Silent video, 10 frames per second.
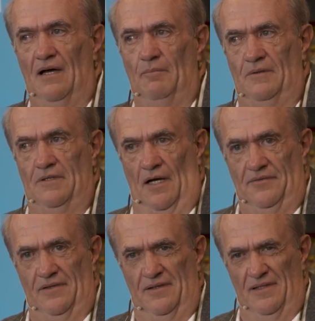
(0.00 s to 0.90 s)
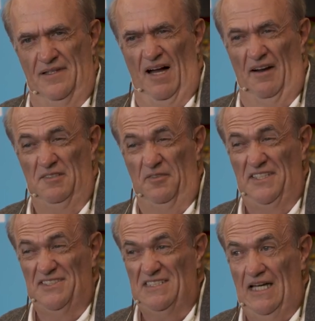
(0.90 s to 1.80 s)
not the Irish Free
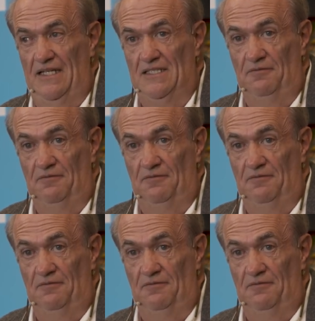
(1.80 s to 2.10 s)
State.